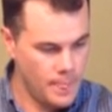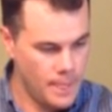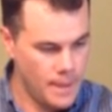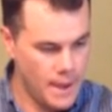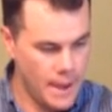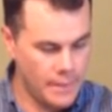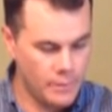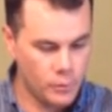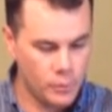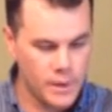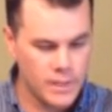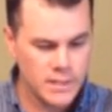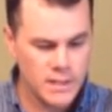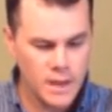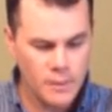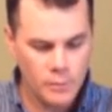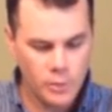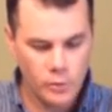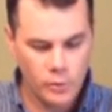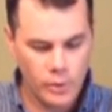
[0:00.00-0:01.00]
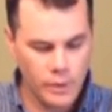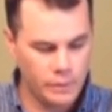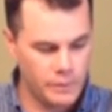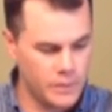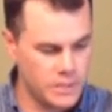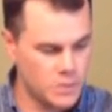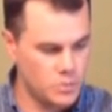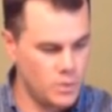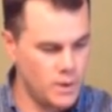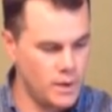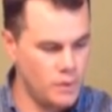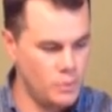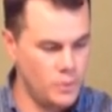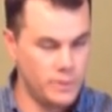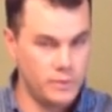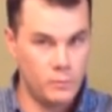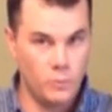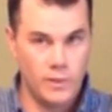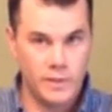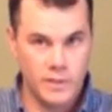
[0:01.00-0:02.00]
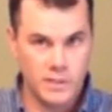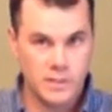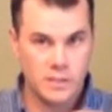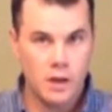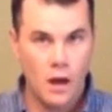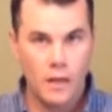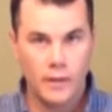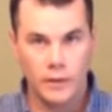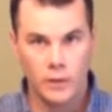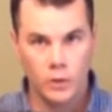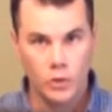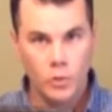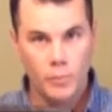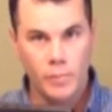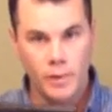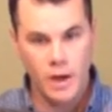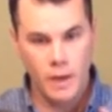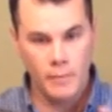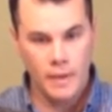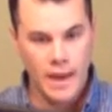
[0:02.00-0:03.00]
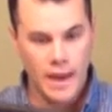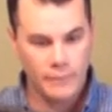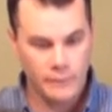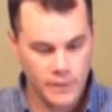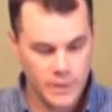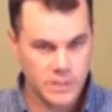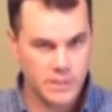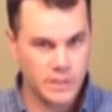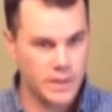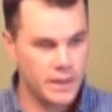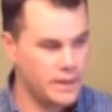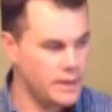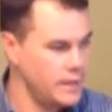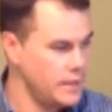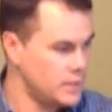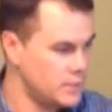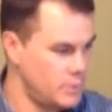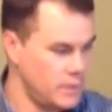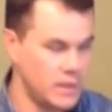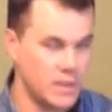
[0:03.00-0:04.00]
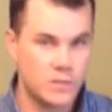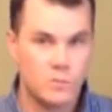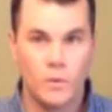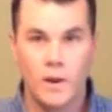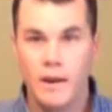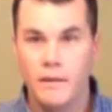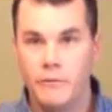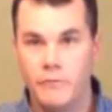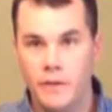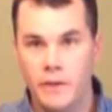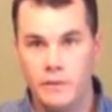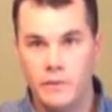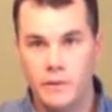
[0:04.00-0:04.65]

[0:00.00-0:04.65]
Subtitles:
And the reason I'm doing it this way with a solid loop coming out this end is because when I feed